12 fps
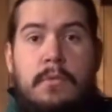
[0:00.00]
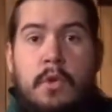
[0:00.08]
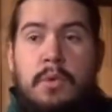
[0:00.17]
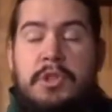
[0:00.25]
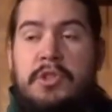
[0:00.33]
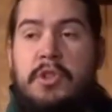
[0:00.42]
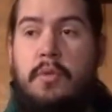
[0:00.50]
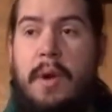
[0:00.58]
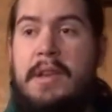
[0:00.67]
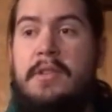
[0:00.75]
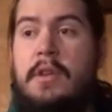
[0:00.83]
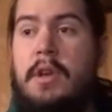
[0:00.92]
Which is the
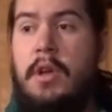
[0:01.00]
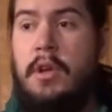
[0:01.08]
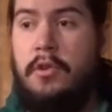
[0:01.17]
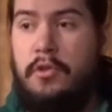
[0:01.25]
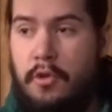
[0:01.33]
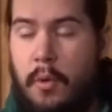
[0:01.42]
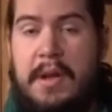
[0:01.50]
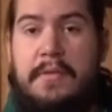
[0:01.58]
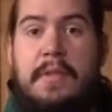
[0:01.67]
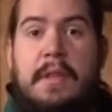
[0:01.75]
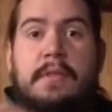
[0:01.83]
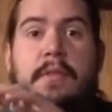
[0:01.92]
great joy
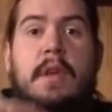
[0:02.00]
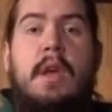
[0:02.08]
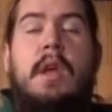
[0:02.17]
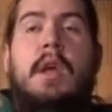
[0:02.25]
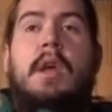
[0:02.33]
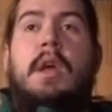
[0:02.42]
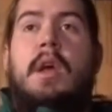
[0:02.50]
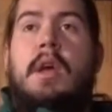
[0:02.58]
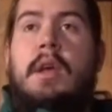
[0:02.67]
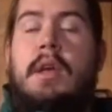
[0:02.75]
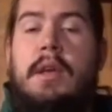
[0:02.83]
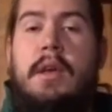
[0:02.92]
of this.
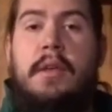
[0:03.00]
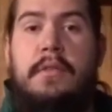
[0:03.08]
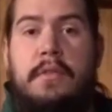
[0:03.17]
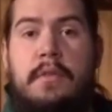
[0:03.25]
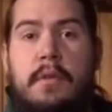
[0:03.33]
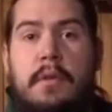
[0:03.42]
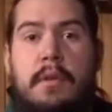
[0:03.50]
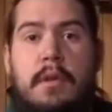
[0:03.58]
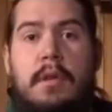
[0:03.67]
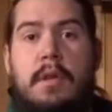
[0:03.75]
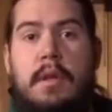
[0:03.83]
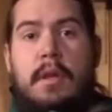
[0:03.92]
Because
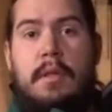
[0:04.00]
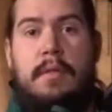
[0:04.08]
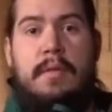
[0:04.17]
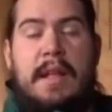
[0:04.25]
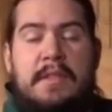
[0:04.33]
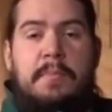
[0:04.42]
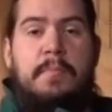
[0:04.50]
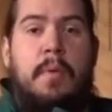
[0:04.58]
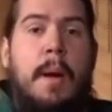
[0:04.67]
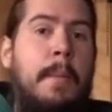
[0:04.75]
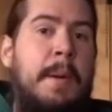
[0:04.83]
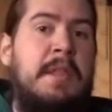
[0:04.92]
that's
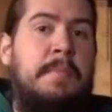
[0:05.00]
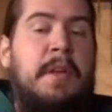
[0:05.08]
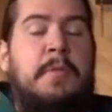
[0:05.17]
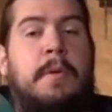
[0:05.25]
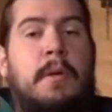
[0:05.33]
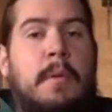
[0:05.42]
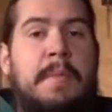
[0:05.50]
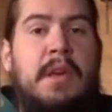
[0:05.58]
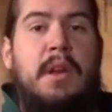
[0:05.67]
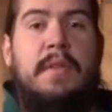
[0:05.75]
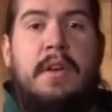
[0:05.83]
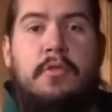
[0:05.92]
probably the best part about being
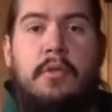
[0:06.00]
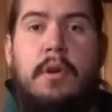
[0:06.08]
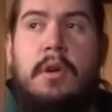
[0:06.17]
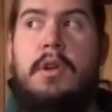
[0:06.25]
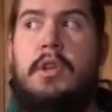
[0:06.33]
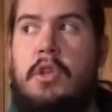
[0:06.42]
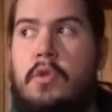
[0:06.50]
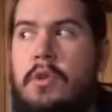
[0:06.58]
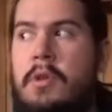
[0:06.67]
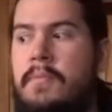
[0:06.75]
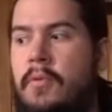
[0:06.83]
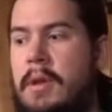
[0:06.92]
an adventurer. You
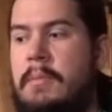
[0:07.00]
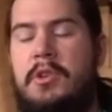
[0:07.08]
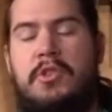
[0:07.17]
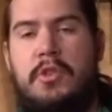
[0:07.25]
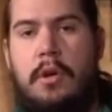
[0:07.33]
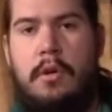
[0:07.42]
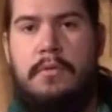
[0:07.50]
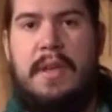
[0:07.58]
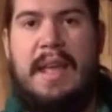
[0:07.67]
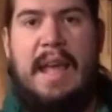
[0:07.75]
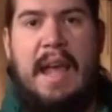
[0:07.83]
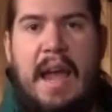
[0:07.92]
can pretty much solve
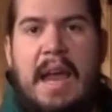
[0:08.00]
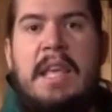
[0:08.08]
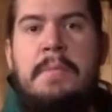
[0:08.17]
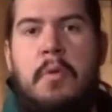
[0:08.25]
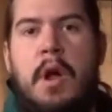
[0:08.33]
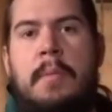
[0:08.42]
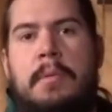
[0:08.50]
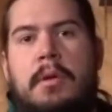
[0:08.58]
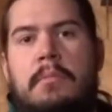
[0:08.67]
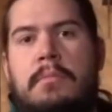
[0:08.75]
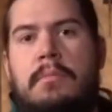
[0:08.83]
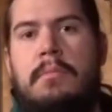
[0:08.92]
any
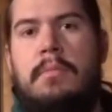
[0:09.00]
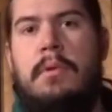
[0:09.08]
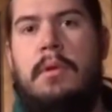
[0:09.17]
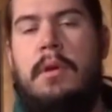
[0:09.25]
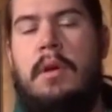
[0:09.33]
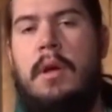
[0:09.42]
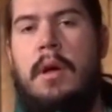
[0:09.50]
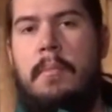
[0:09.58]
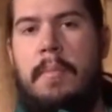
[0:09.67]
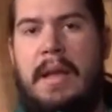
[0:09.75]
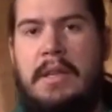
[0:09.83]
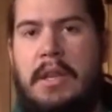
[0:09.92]
problem
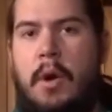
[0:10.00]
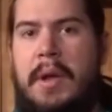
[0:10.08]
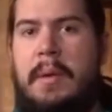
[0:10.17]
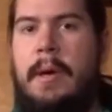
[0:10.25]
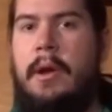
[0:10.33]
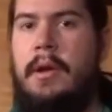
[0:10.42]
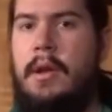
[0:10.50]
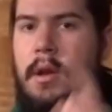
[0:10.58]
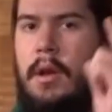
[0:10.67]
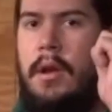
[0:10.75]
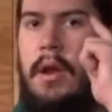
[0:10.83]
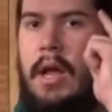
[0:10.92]
by knowing about it.
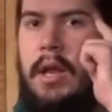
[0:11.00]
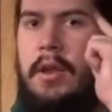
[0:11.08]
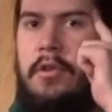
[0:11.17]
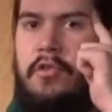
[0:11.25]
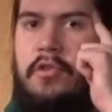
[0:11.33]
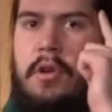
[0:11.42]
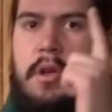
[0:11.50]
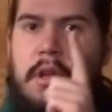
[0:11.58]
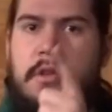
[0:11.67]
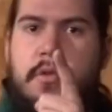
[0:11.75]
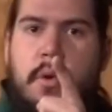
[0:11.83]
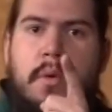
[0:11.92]
Knowledge
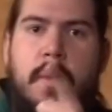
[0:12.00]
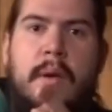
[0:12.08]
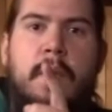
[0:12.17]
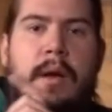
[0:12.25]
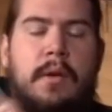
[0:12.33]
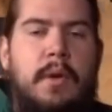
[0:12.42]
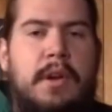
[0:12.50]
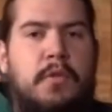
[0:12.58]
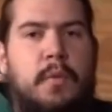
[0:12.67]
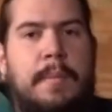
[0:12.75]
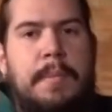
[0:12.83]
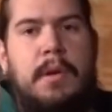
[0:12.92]
is your greatest
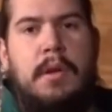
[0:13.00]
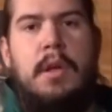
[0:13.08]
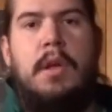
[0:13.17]
weapon.